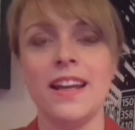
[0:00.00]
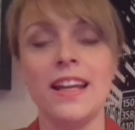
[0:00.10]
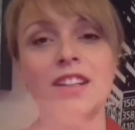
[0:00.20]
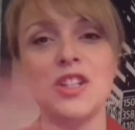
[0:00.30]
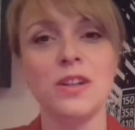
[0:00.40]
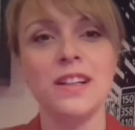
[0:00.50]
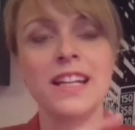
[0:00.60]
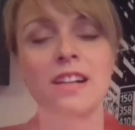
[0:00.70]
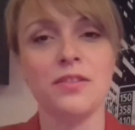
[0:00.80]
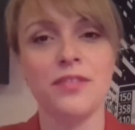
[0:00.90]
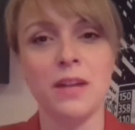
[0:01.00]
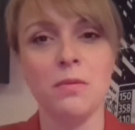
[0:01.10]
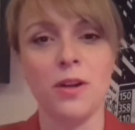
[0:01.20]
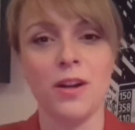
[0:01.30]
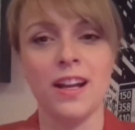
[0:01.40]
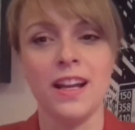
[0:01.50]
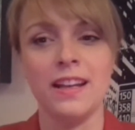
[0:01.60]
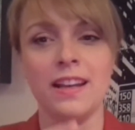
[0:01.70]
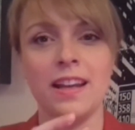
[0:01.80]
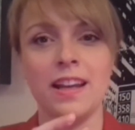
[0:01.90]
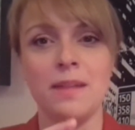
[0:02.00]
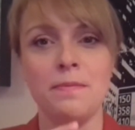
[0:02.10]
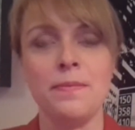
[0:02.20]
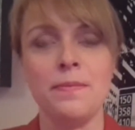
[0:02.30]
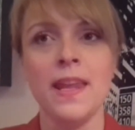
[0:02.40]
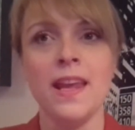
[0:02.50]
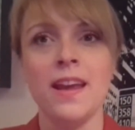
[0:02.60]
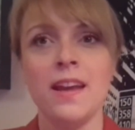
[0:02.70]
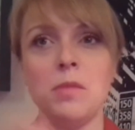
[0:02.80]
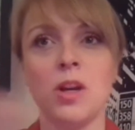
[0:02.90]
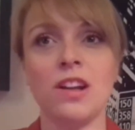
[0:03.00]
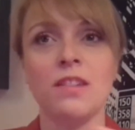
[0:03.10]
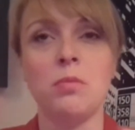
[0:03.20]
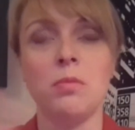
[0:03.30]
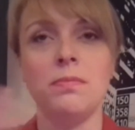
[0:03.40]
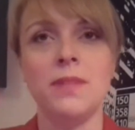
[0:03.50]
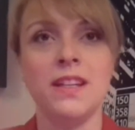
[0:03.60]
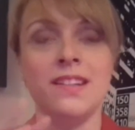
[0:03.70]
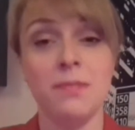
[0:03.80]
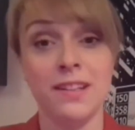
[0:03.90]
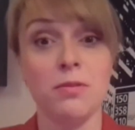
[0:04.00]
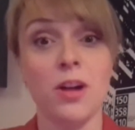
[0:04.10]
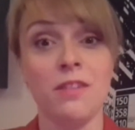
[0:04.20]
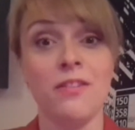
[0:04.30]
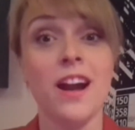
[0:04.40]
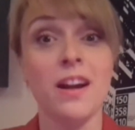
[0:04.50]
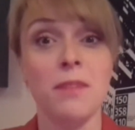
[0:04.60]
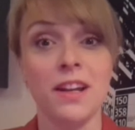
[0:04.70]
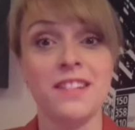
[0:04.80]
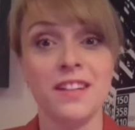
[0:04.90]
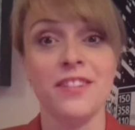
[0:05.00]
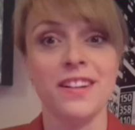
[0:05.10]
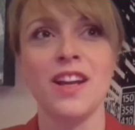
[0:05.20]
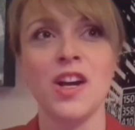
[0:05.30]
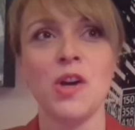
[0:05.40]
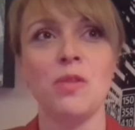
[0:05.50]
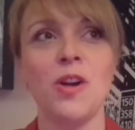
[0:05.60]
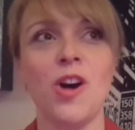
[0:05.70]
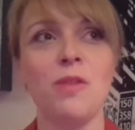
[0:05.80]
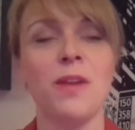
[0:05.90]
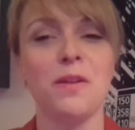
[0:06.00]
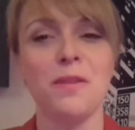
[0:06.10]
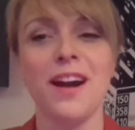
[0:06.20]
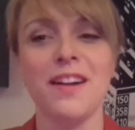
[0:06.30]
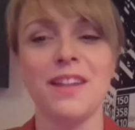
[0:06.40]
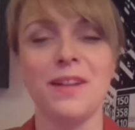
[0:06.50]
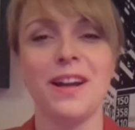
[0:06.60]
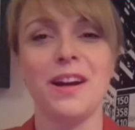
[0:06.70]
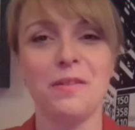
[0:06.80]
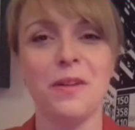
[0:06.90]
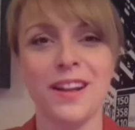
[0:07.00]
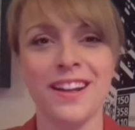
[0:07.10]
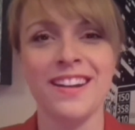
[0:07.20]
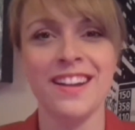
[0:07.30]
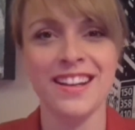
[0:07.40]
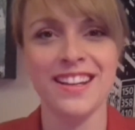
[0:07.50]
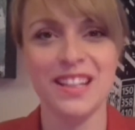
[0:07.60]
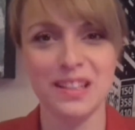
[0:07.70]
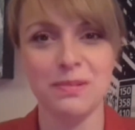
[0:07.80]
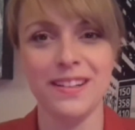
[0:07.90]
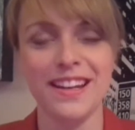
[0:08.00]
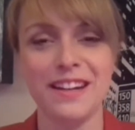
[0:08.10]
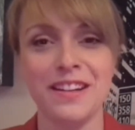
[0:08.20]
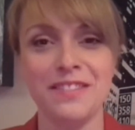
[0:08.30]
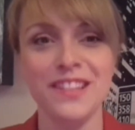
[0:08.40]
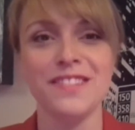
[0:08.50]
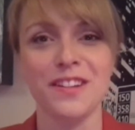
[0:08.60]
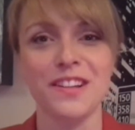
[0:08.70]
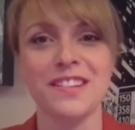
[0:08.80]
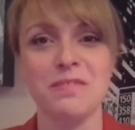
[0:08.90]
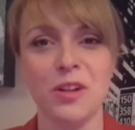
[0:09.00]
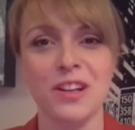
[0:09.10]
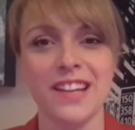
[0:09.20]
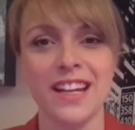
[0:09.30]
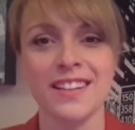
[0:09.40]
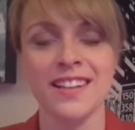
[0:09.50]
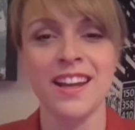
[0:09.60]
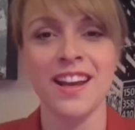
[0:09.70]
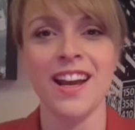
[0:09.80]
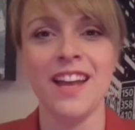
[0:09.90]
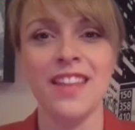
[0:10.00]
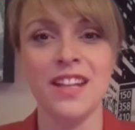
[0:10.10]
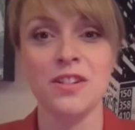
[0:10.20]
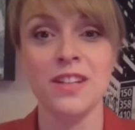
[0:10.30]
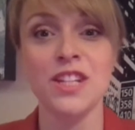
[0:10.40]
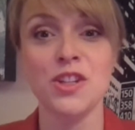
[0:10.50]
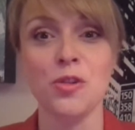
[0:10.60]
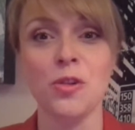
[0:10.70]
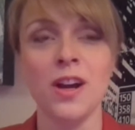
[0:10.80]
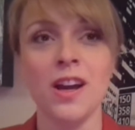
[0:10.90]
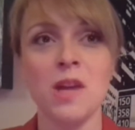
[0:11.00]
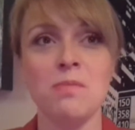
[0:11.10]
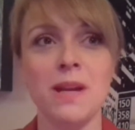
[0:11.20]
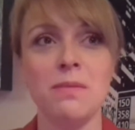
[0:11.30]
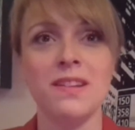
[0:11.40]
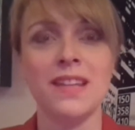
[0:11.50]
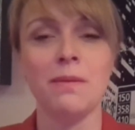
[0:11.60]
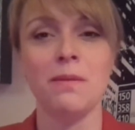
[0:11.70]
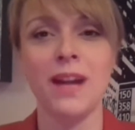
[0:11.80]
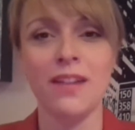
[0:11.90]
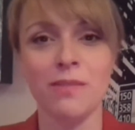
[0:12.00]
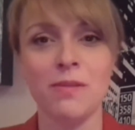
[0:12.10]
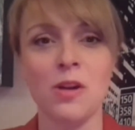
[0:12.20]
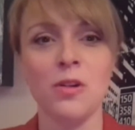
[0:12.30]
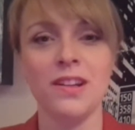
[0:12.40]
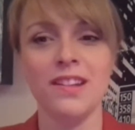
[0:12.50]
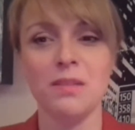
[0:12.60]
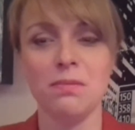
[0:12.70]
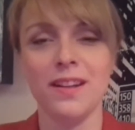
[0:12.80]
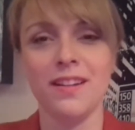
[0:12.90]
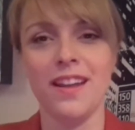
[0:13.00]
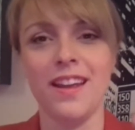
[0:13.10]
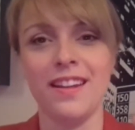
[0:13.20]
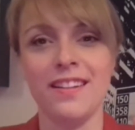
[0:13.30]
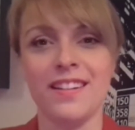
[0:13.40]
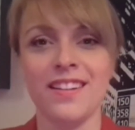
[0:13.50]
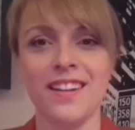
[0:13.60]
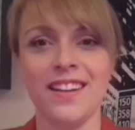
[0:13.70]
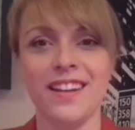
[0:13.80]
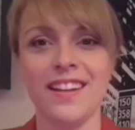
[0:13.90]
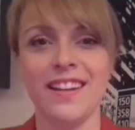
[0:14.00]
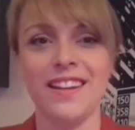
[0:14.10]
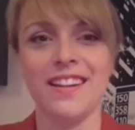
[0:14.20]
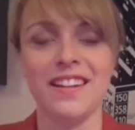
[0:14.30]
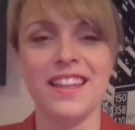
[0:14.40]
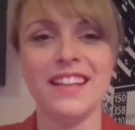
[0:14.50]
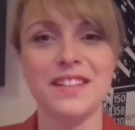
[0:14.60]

into a legal framework, and um, because the disciplines work very much different, we all were aware that we are working in an interdisciplinary research project, and that you need to maybe step away from your own discipline and think